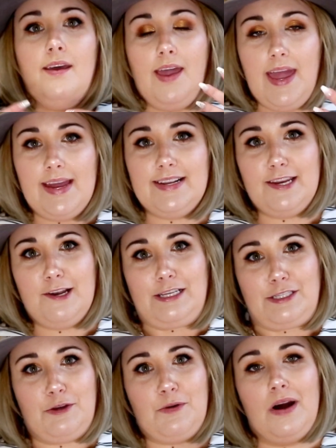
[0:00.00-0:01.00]
And it
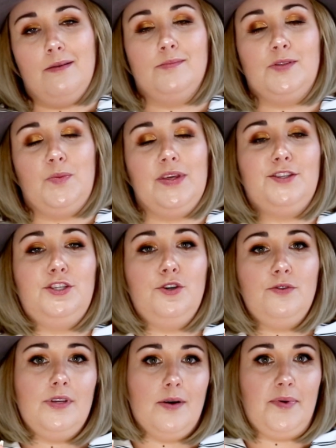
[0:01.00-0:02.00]
also comes with
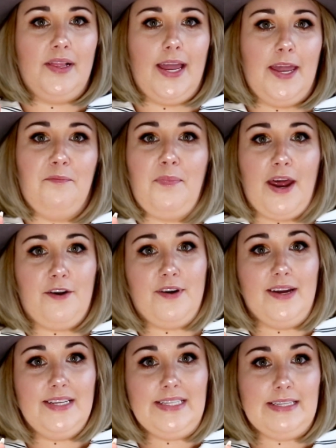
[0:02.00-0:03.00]
2 AA
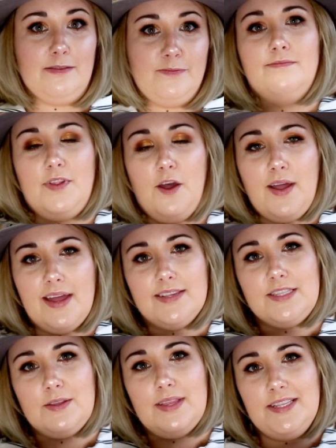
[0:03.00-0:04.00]
batteries. Okay,
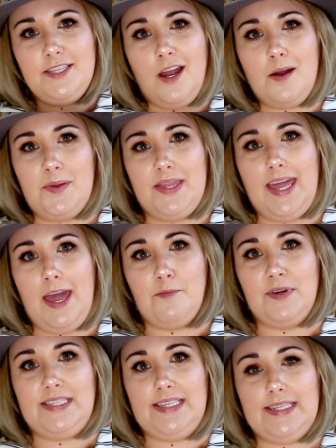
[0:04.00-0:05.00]
so let's talk about the
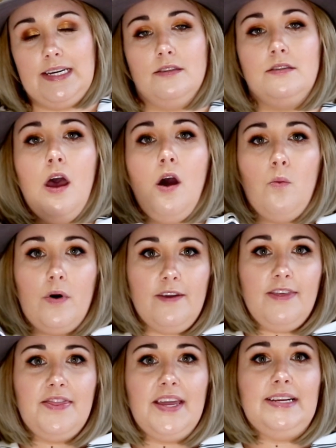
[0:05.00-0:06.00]
camera details. One
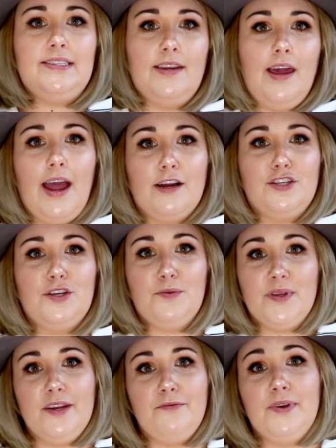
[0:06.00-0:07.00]
of the things that I actually
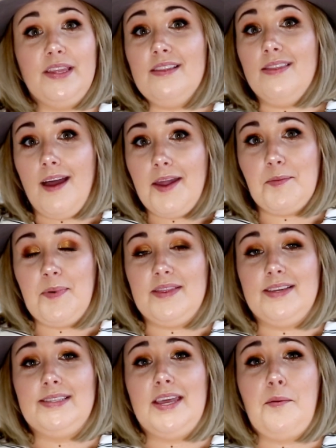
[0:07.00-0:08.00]
really like about
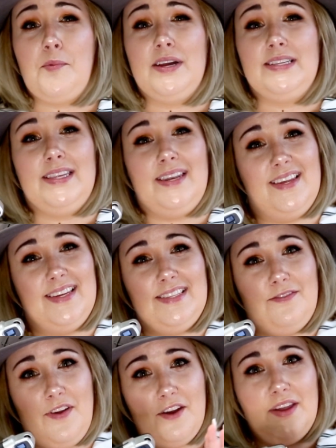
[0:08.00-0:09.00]
this camera is that it
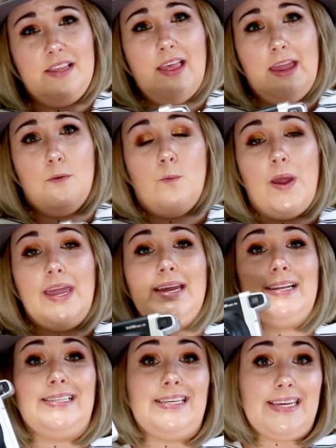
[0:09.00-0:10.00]
is very lightweight
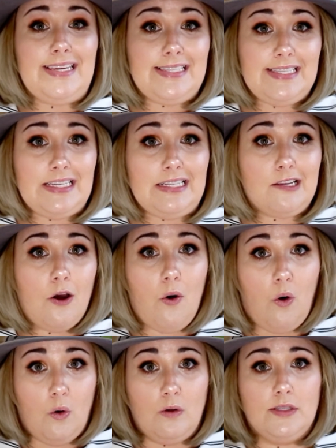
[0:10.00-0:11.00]
and it's easy to
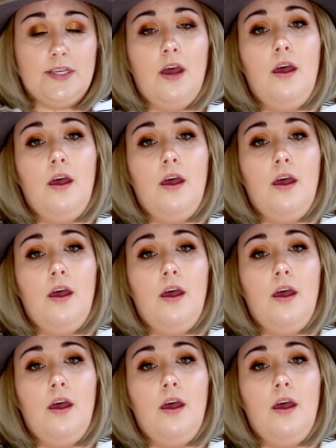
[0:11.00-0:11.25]
hold,